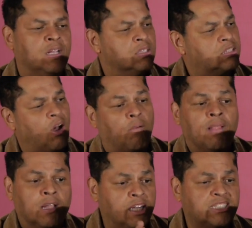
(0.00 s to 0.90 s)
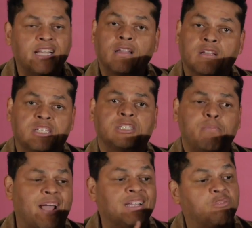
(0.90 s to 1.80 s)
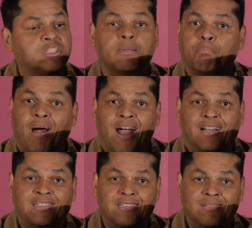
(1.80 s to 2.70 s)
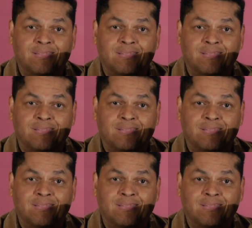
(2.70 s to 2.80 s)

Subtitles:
So, let's take a look at this magnificent box.